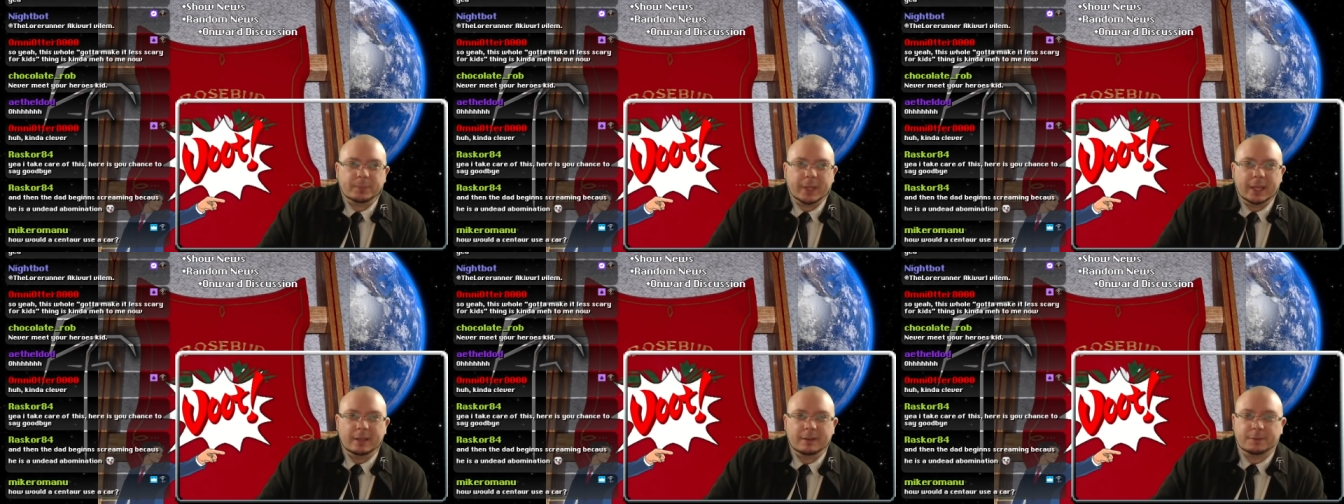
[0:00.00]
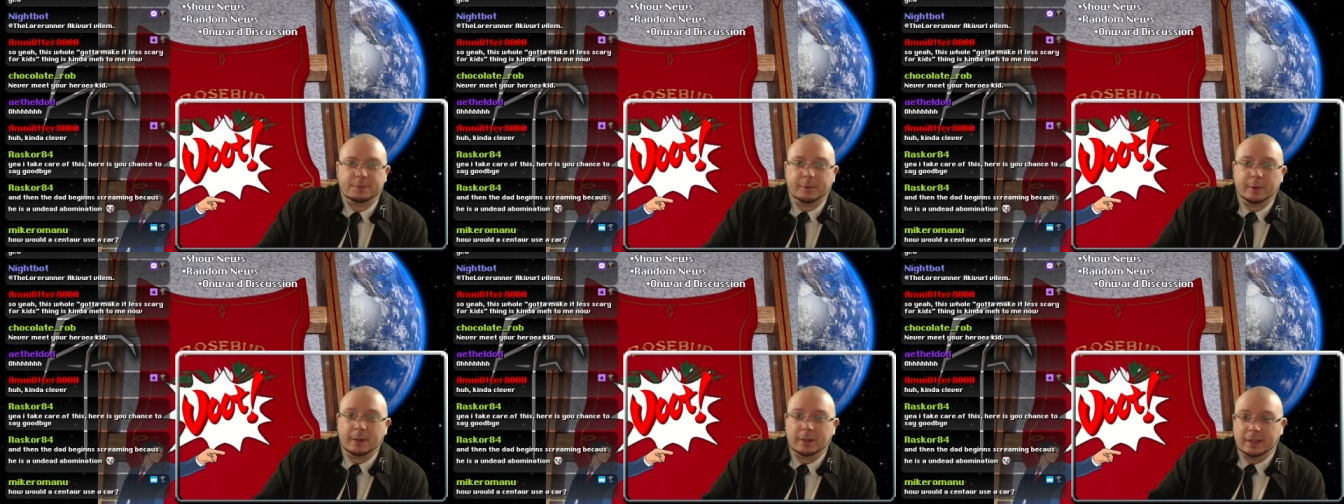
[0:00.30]
It
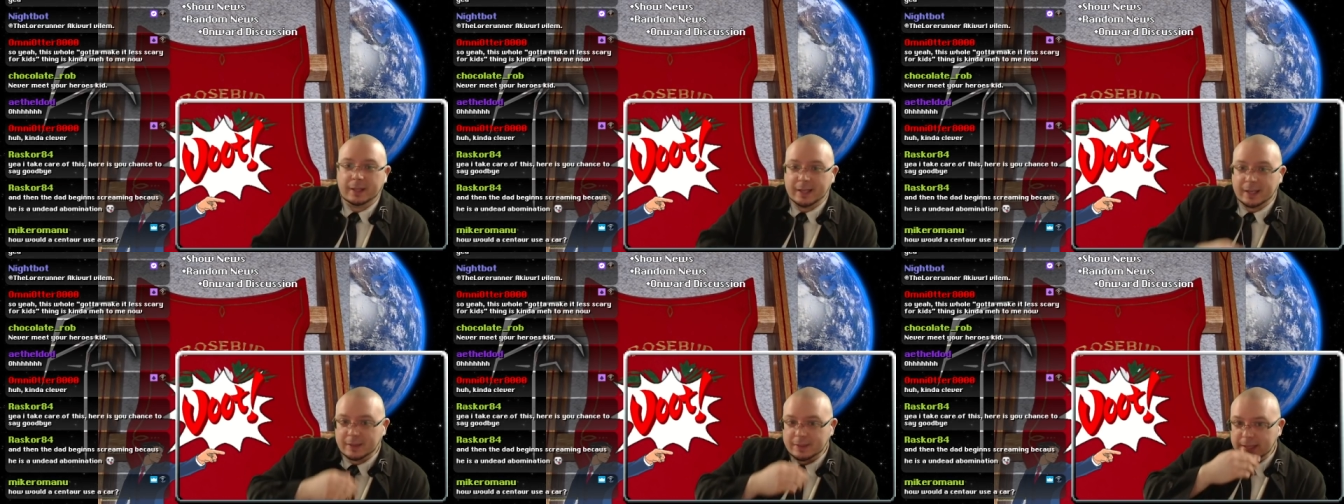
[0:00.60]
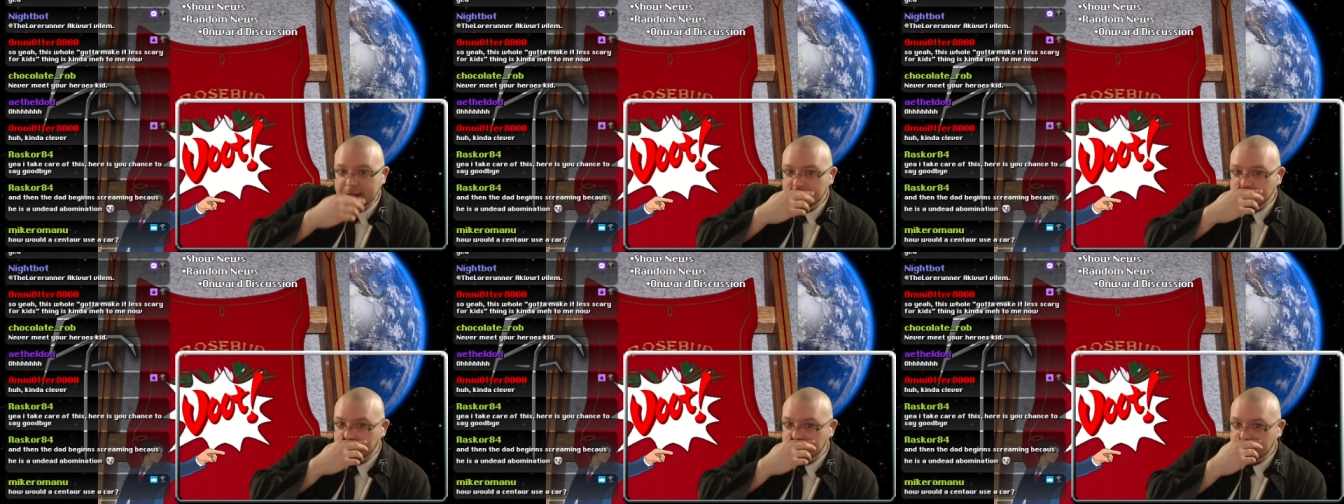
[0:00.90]
felt like
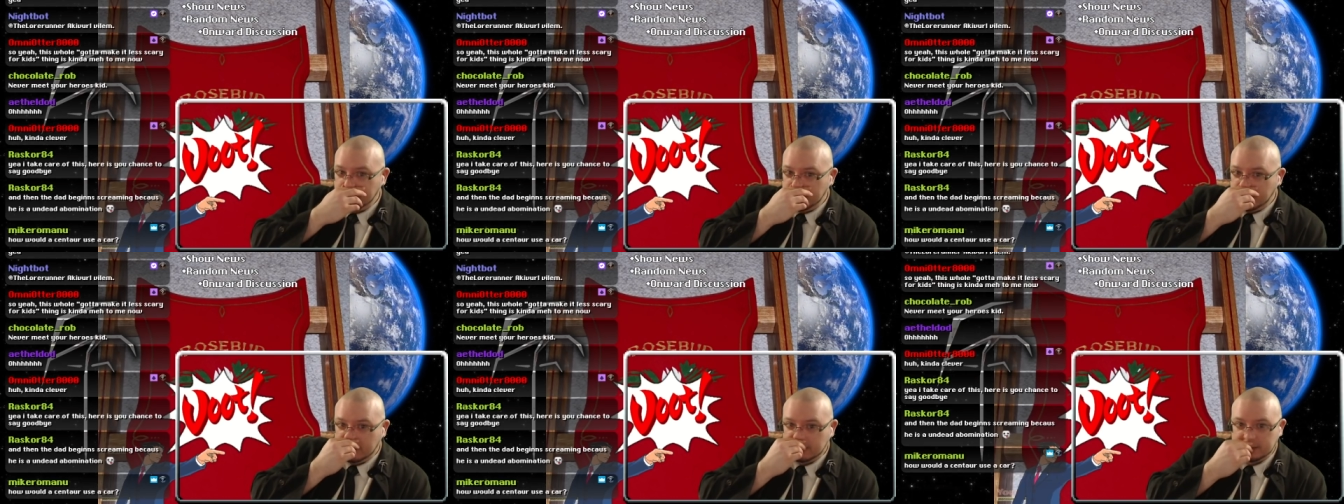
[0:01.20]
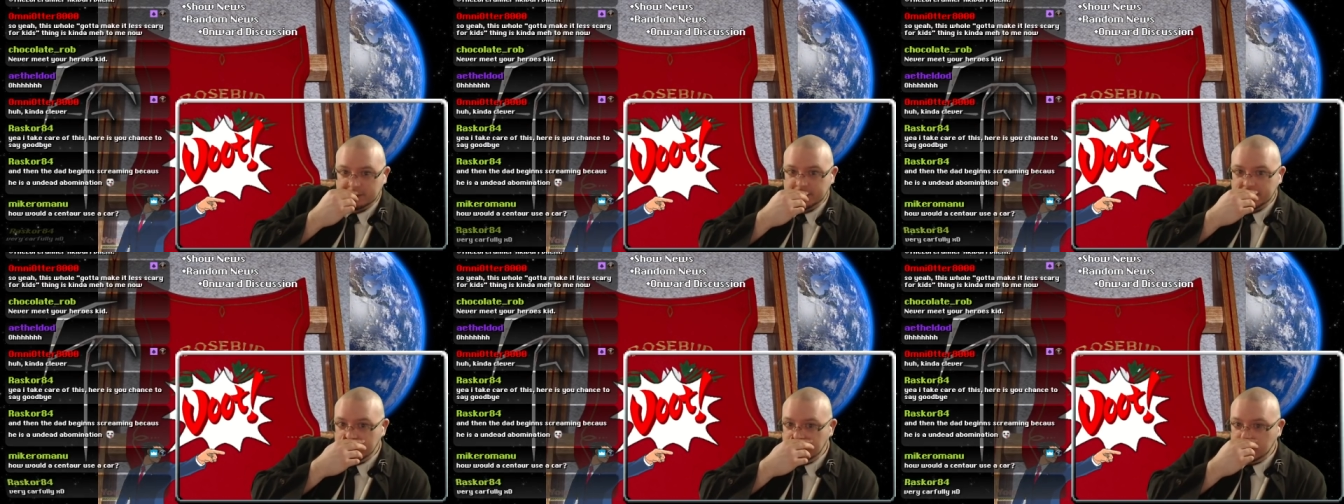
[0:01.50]
they put all
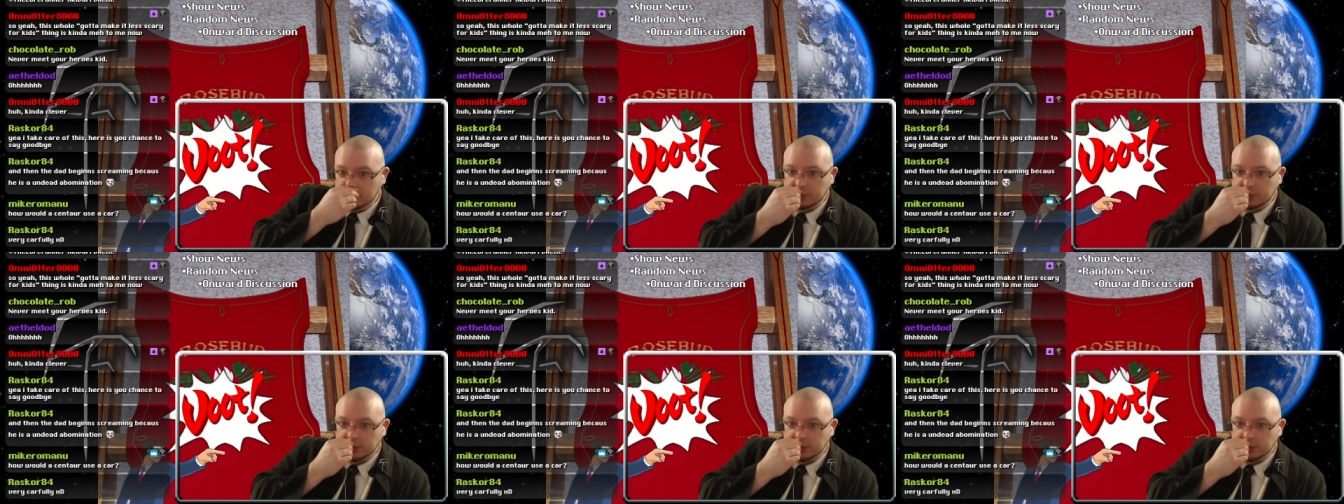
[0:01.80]
of the,